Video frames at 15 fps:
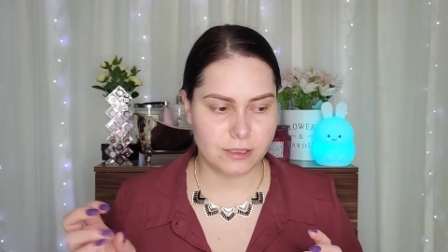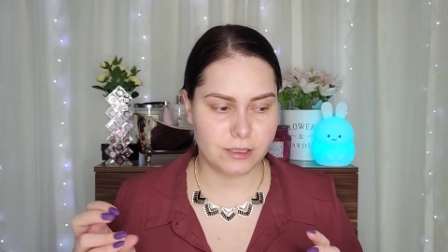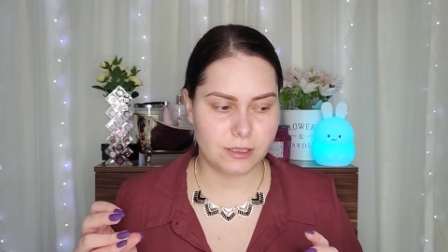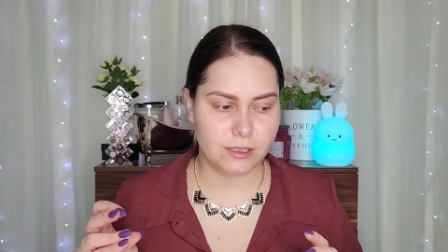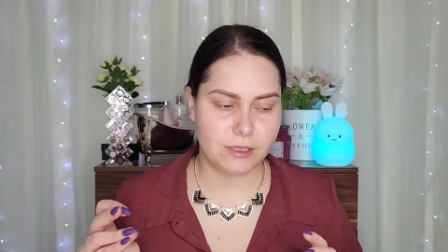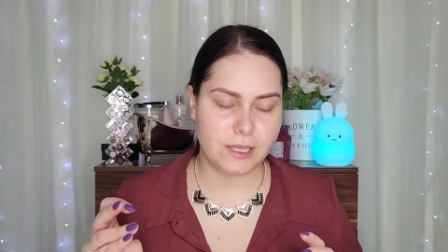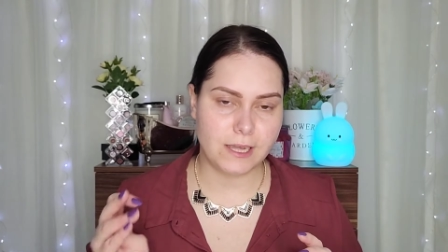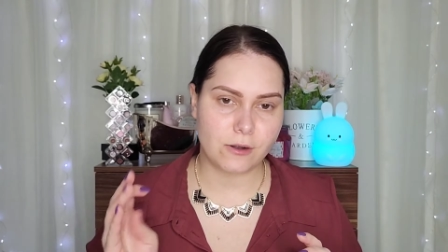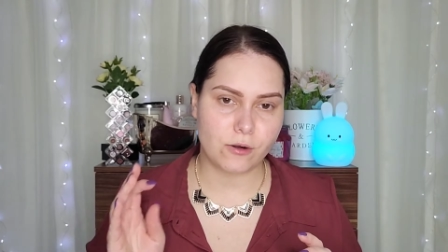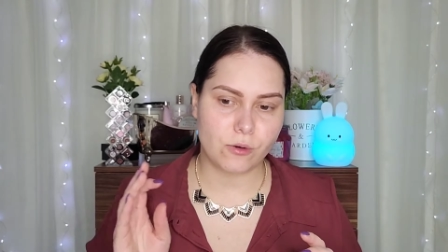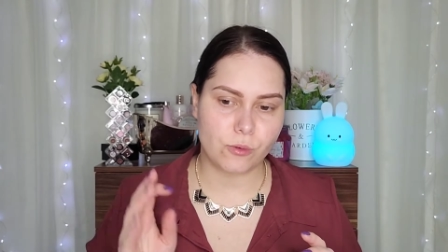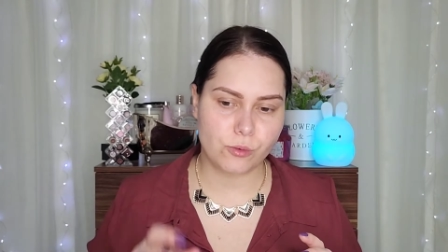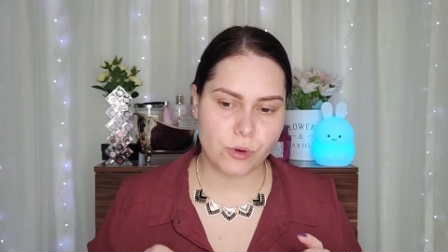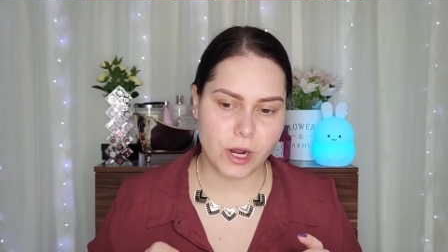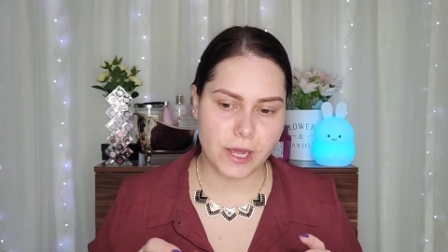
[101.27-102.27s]
they're
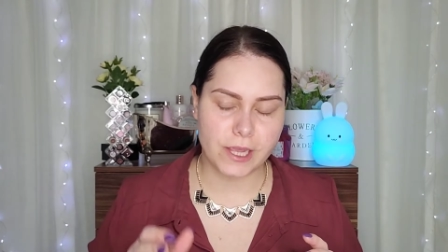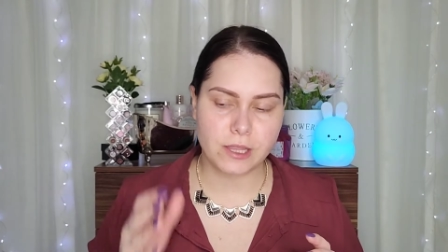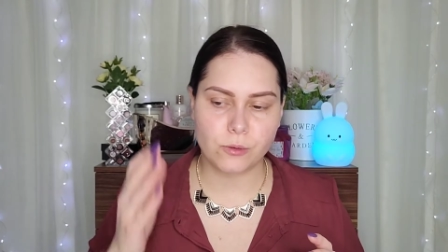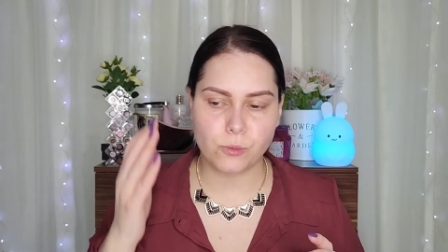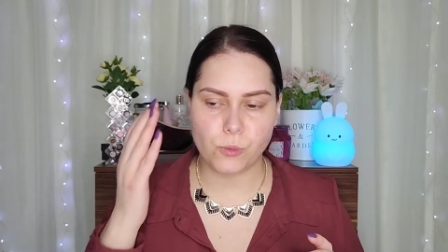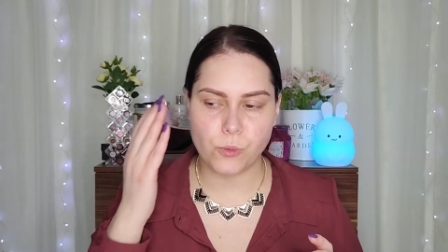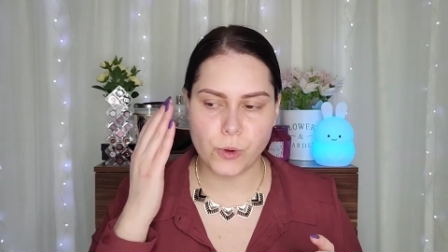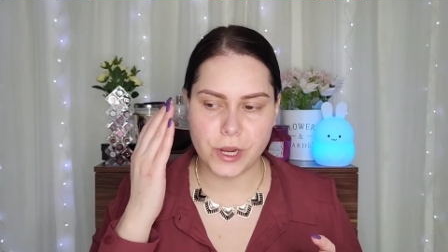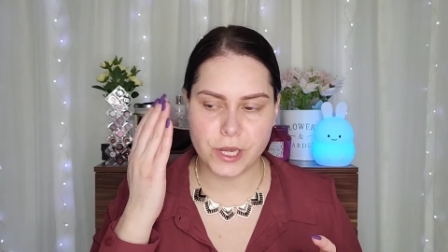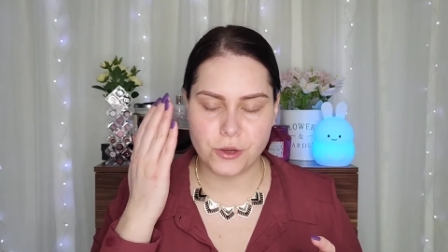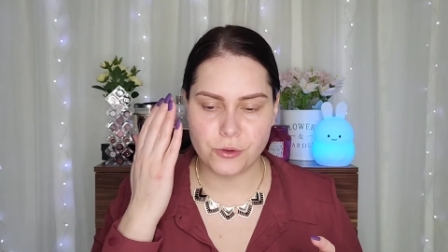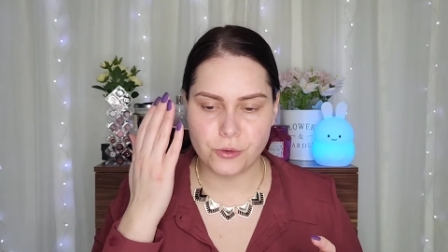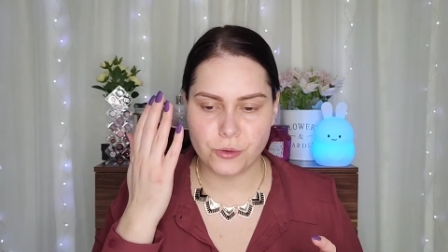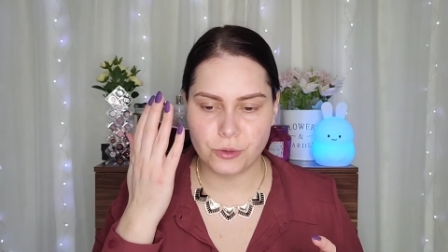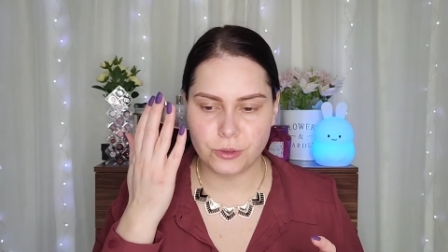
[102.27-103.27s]
all right when
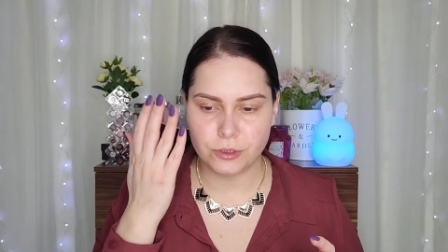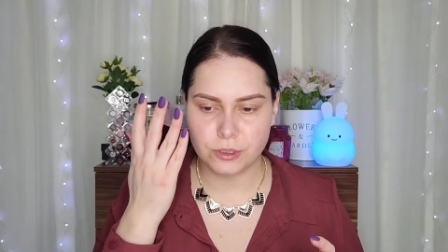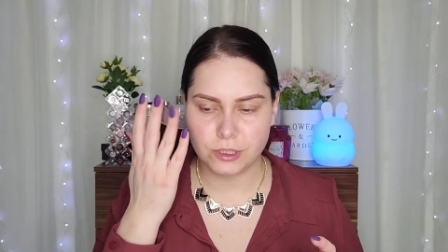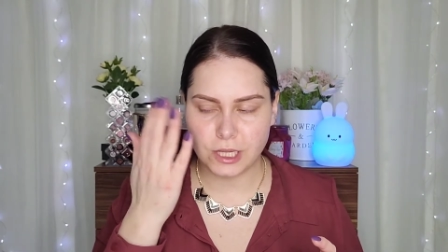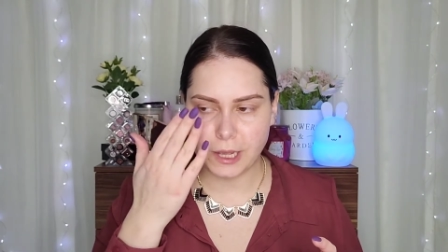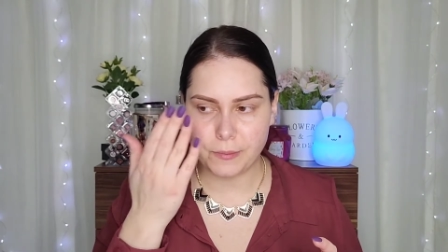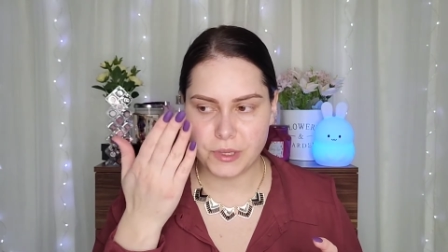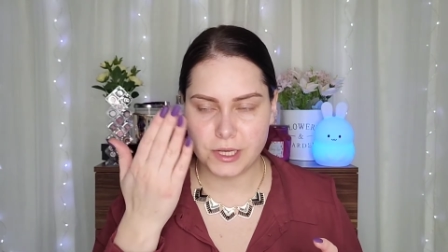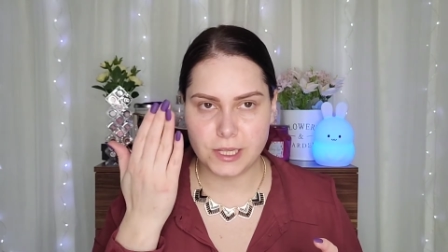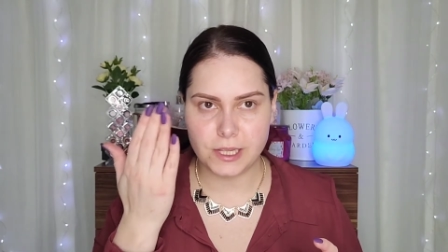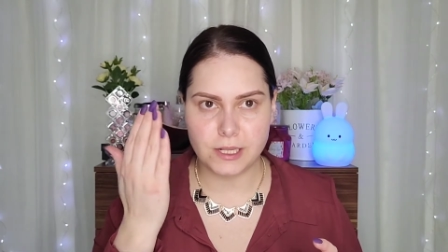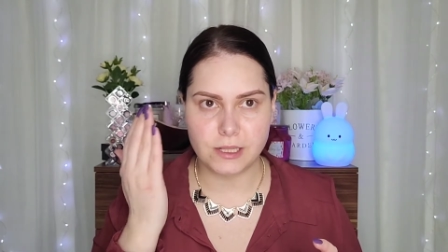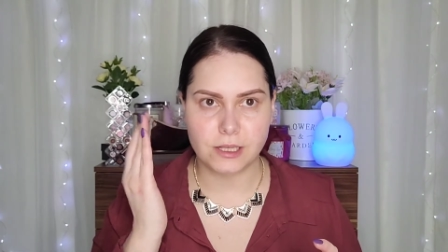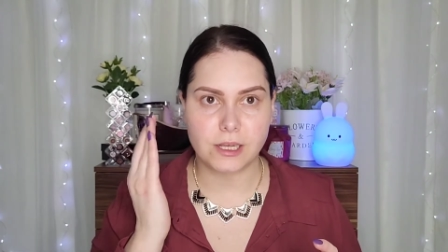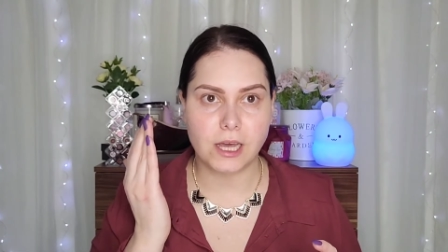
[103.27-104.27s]
you're tapping
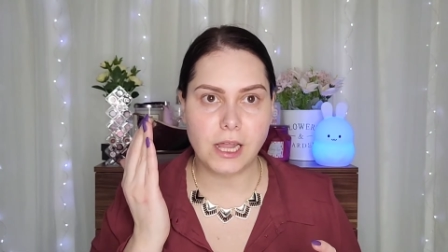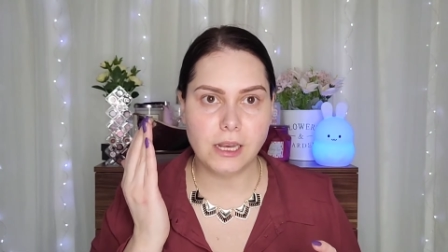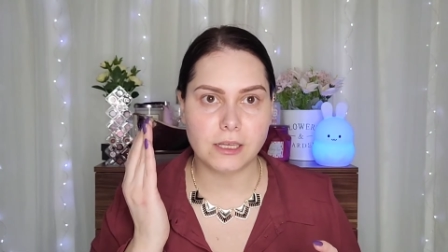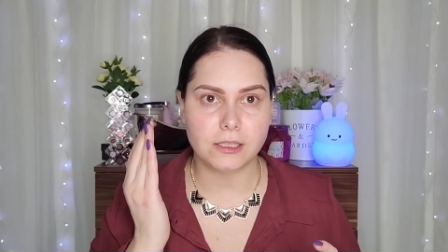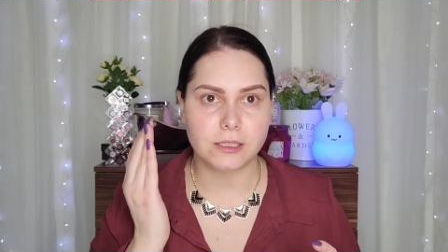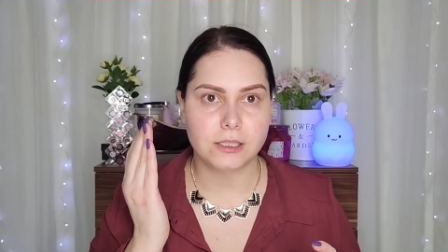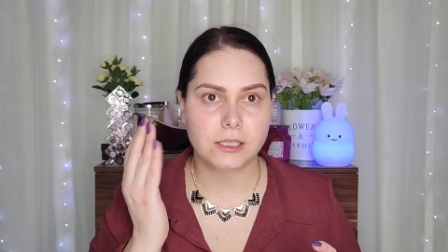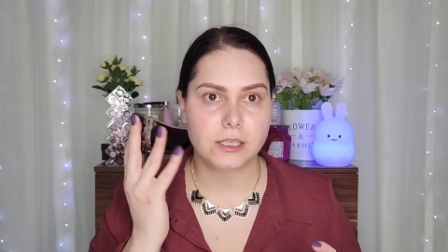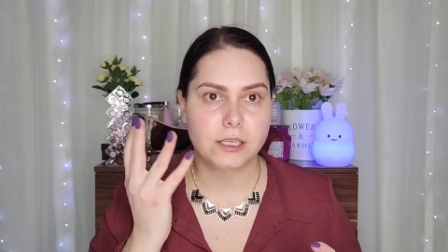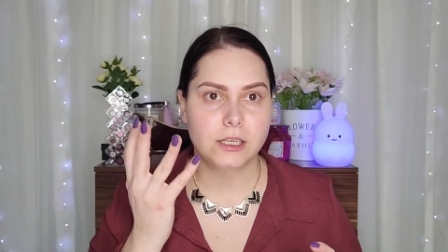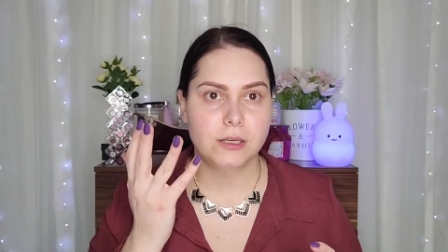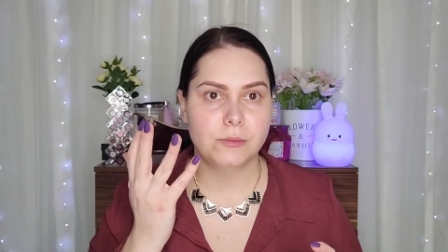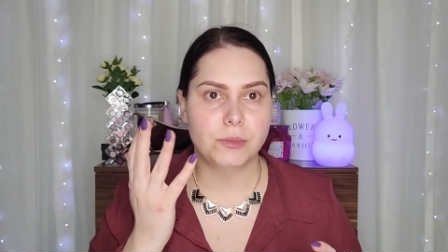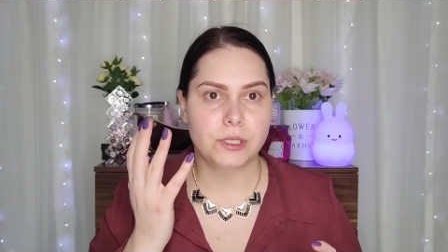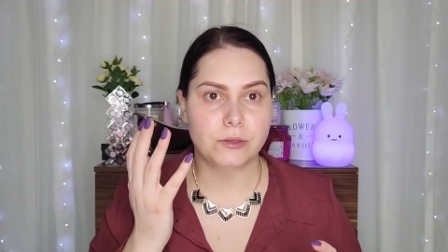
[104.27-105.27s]
in the color,
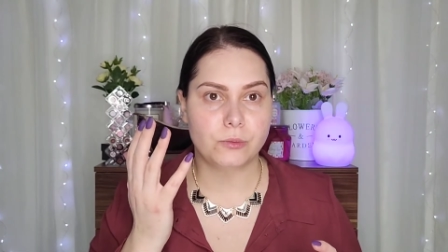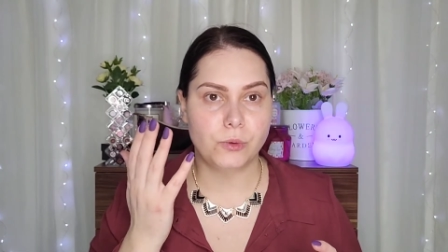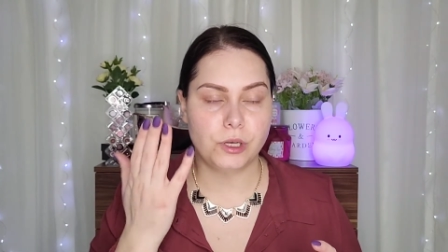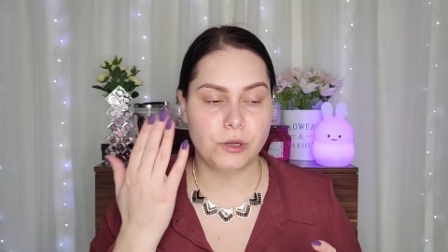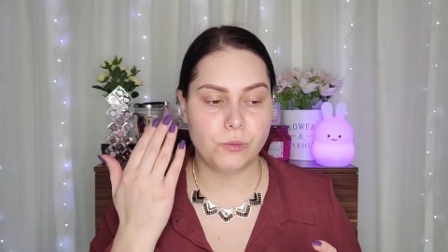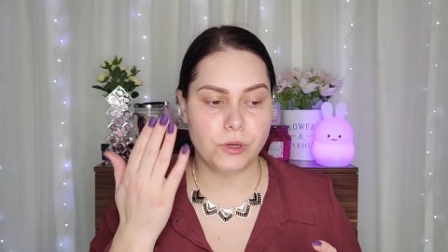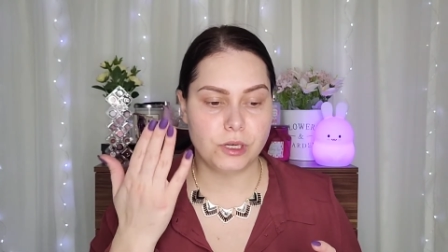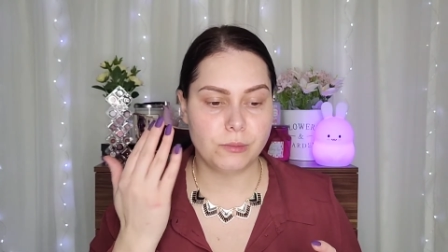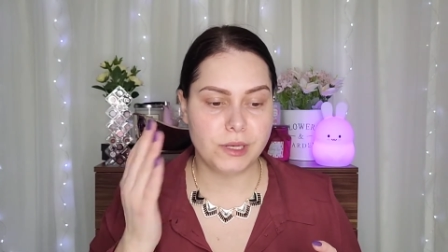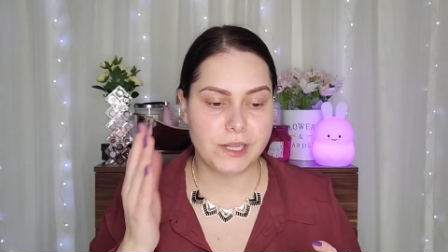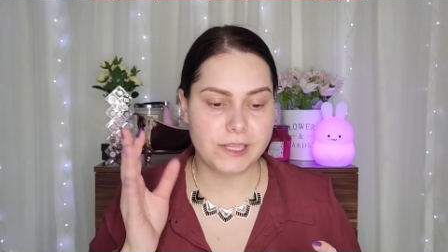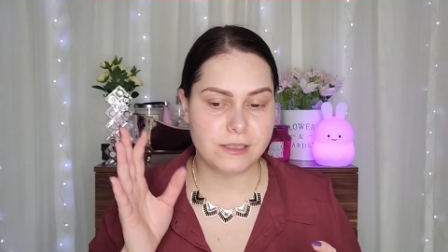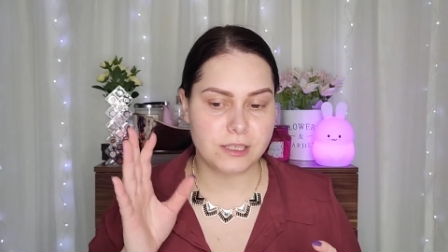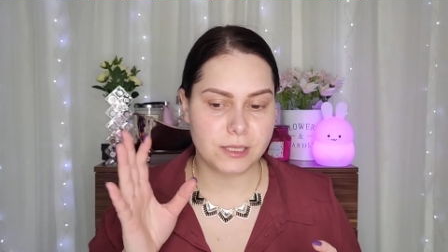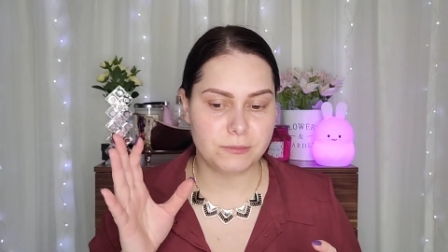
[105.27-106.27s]
but when you want to
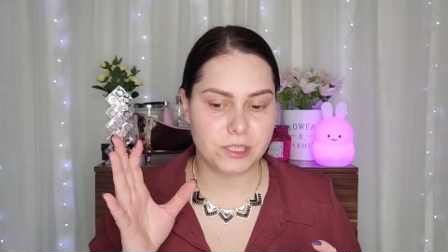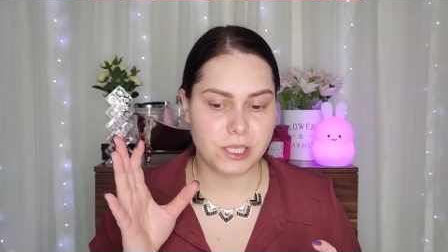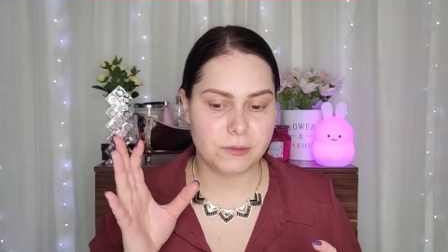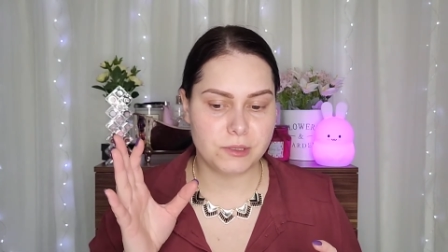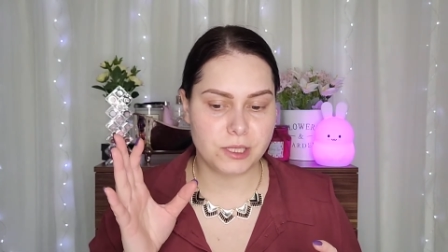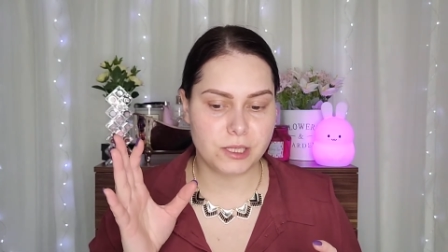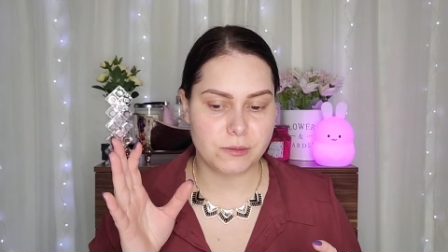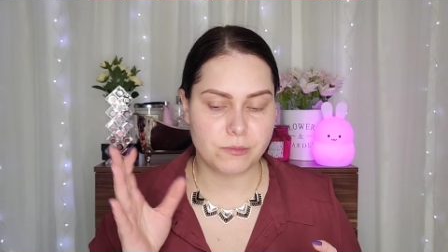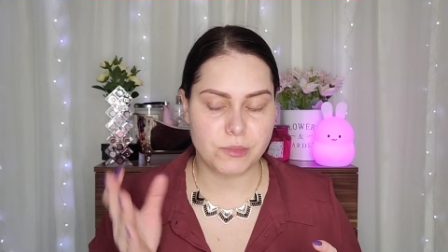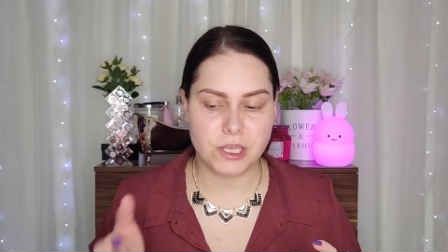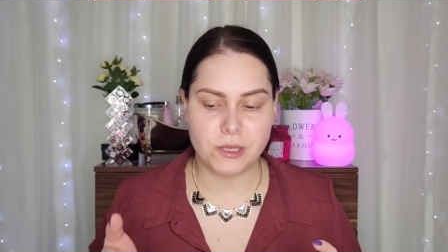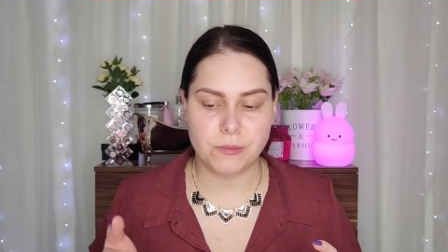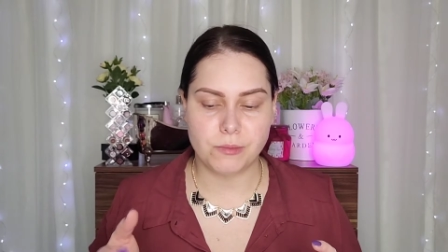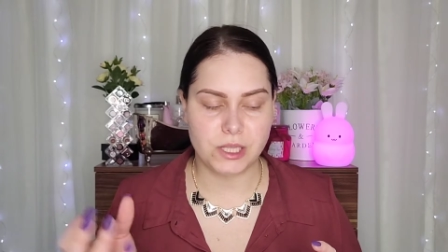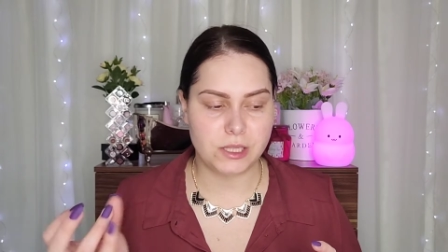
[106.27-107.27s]
blend, sometimes it can be
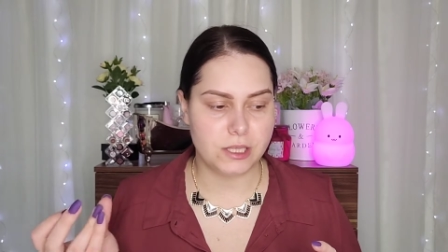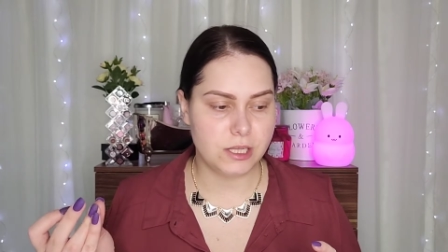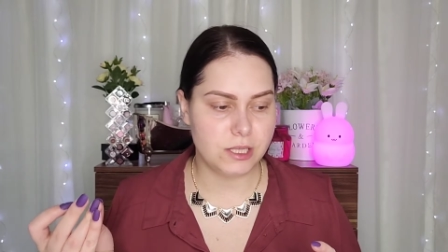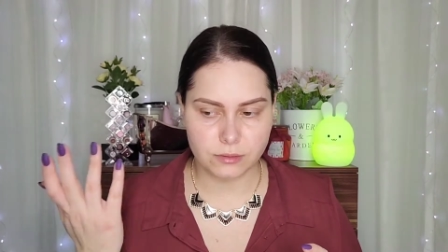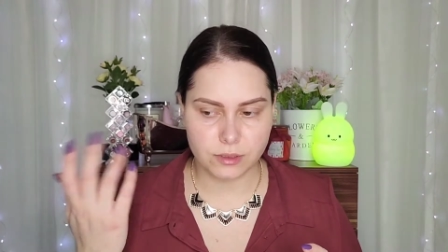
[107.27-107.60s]
muddy.